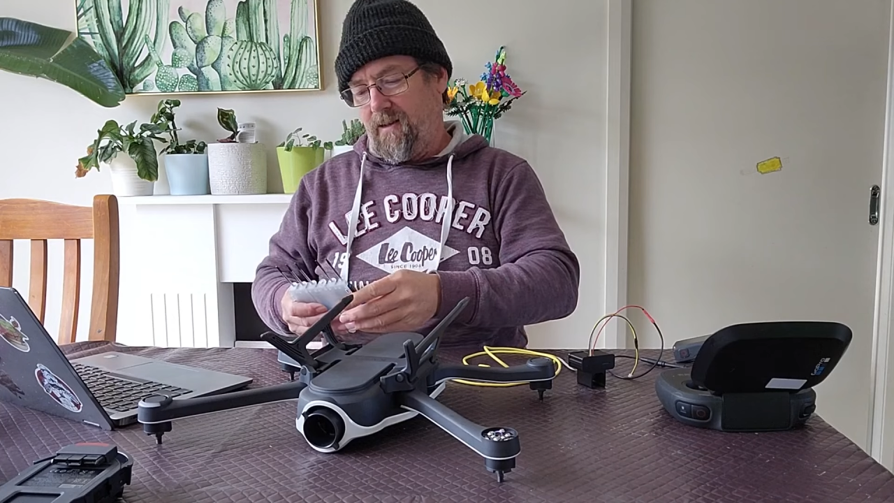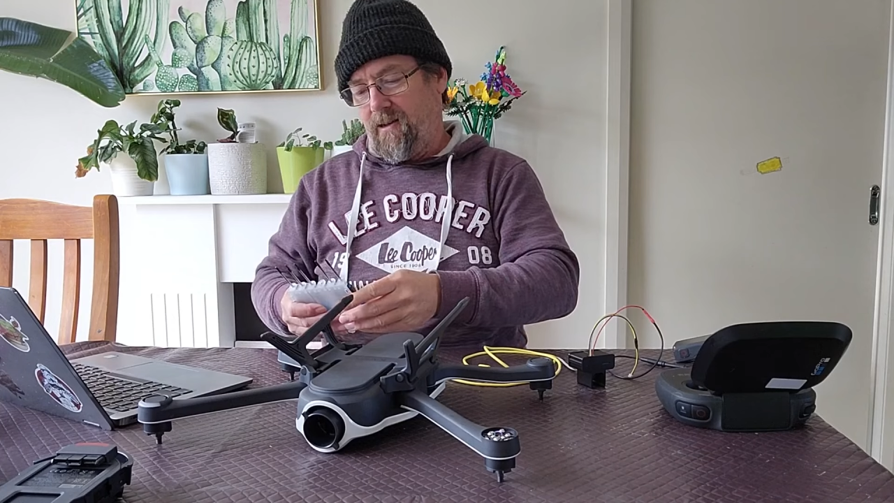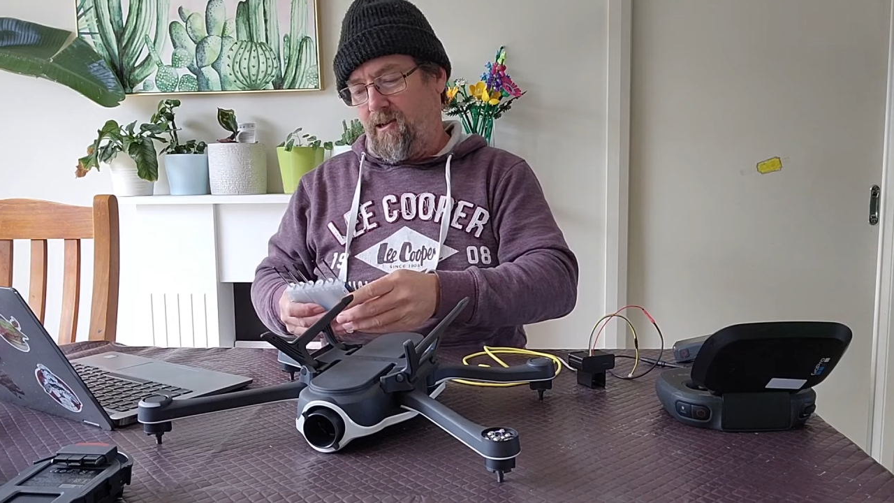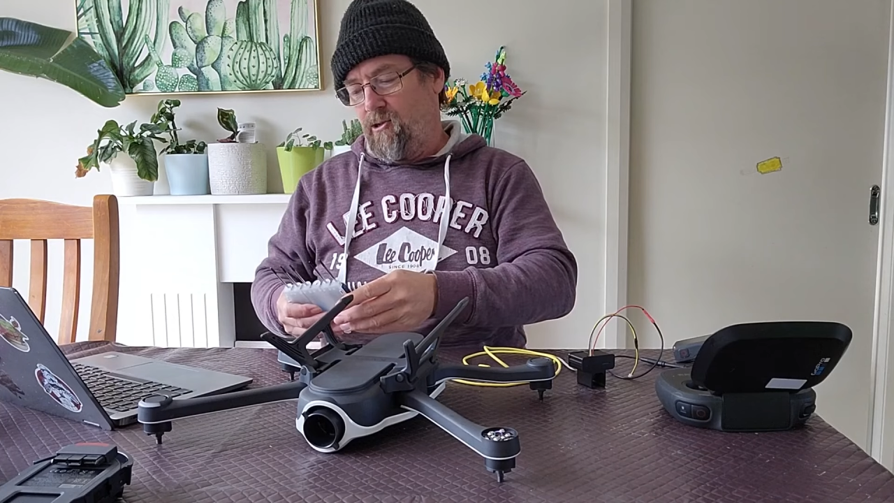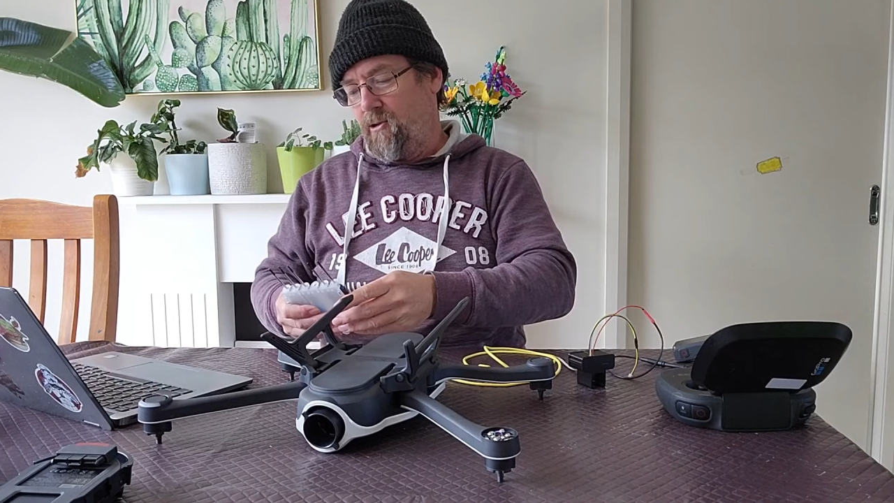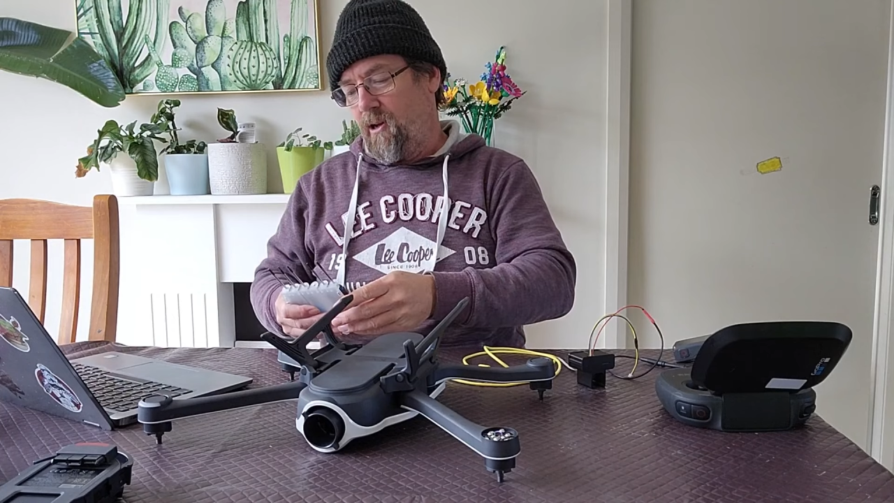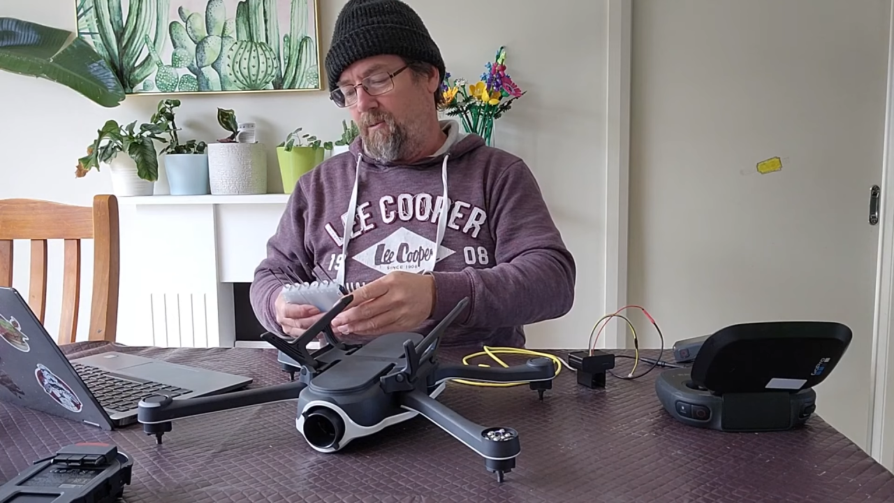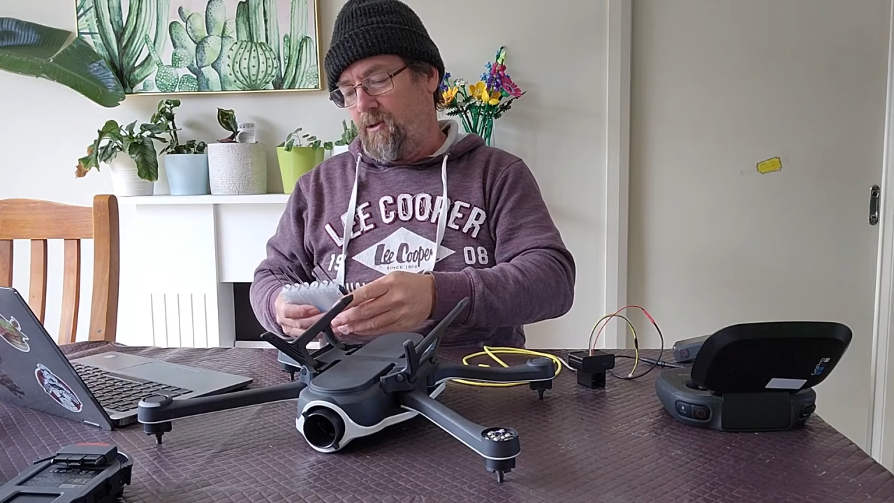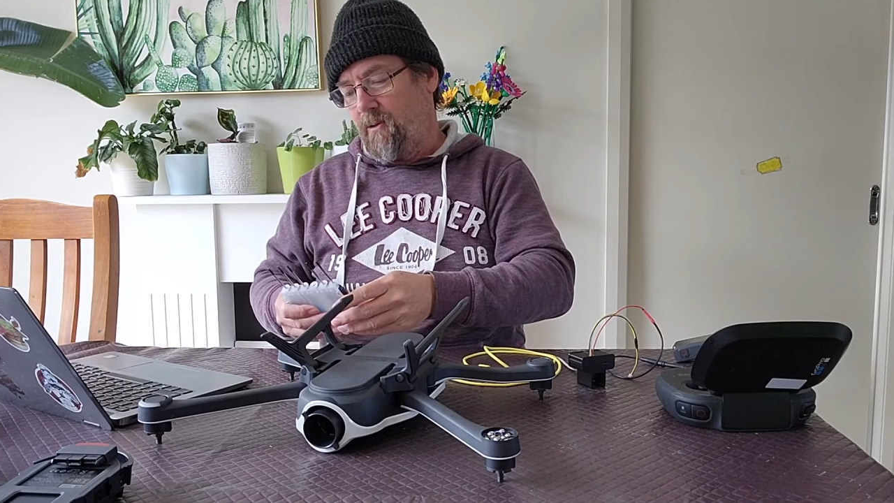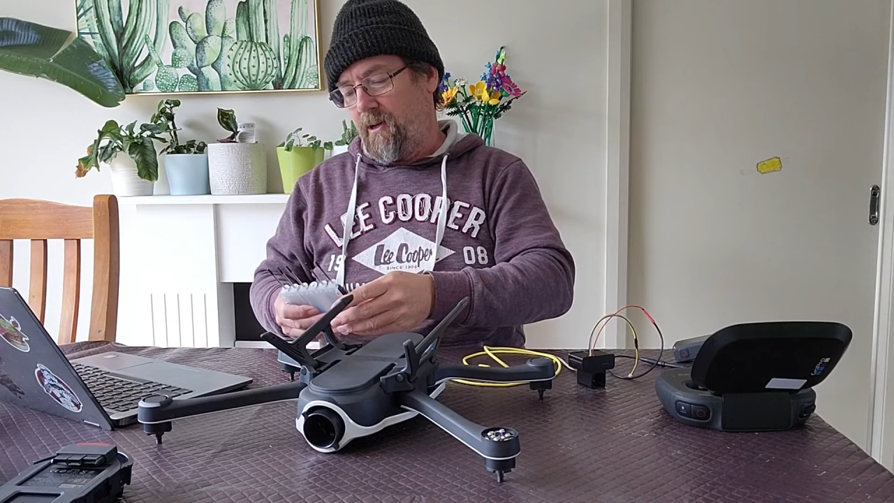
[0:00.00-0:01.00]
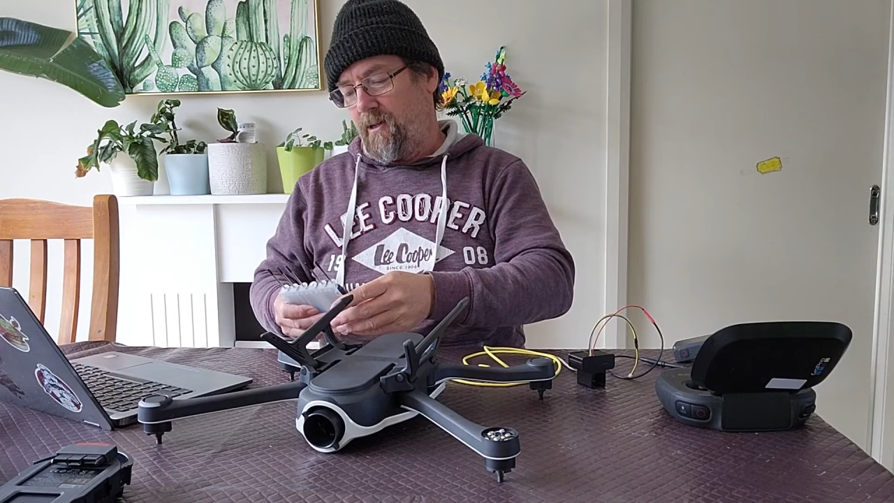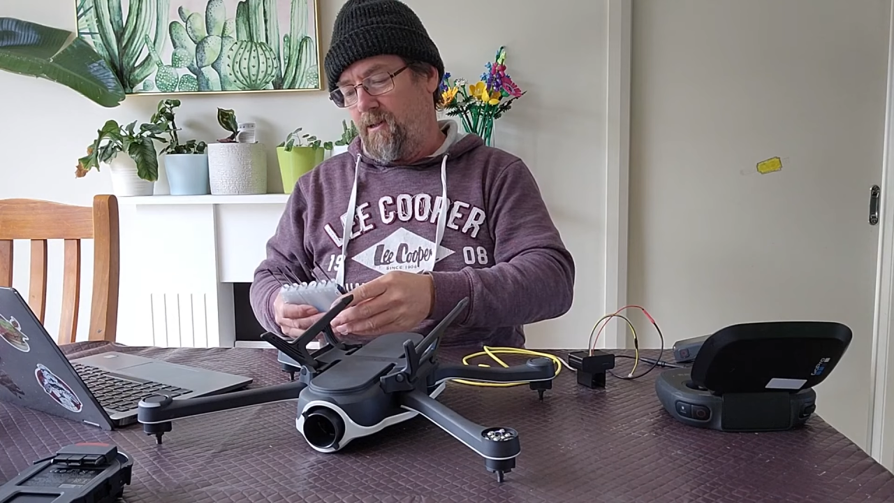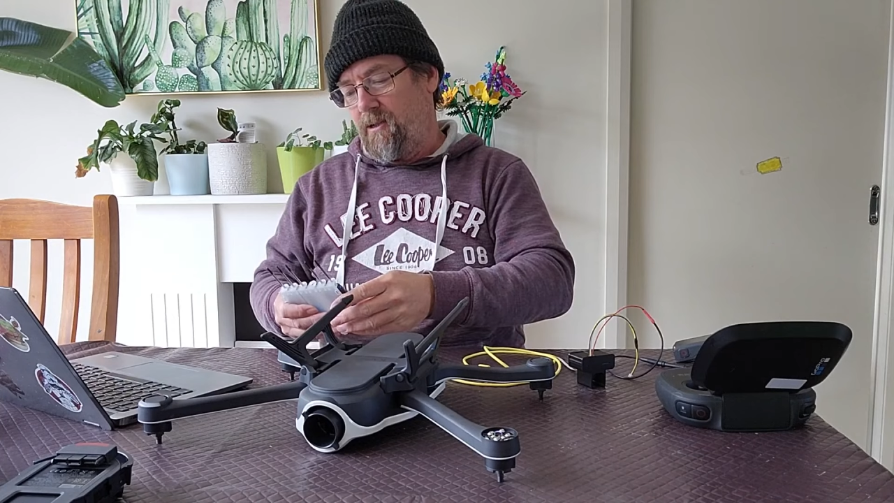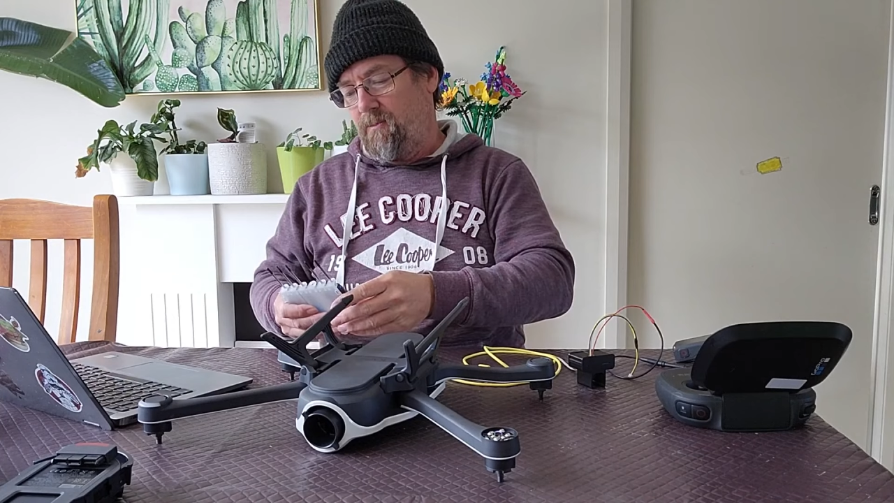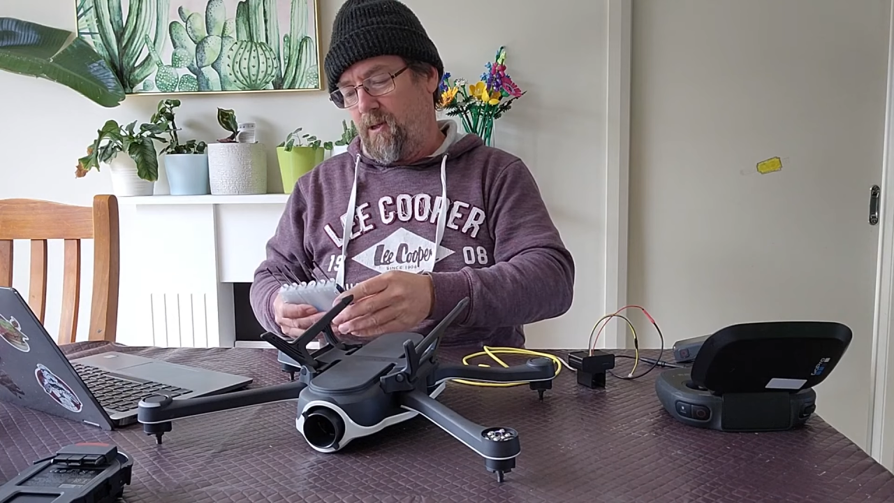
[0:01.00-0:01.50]
I should know which one it
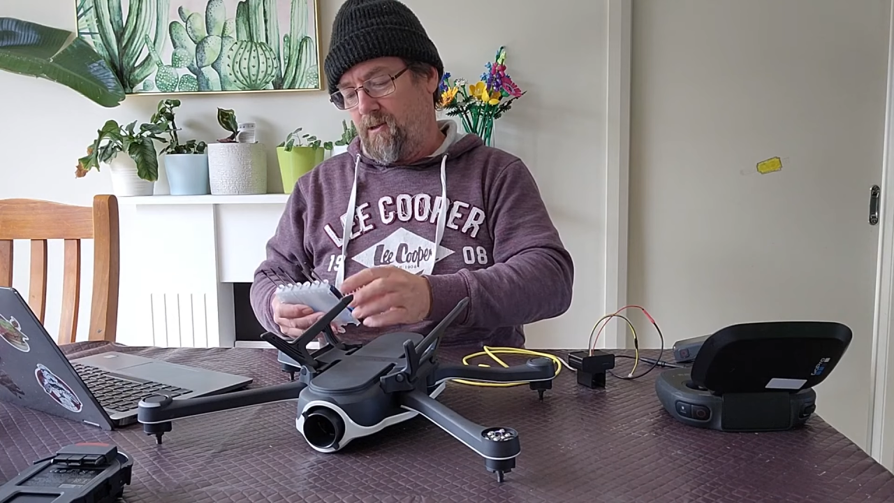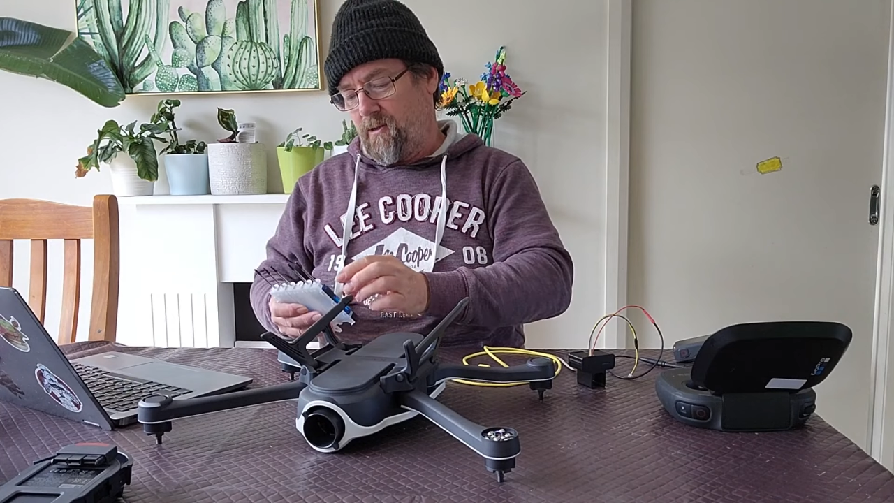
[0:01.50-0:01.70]
is because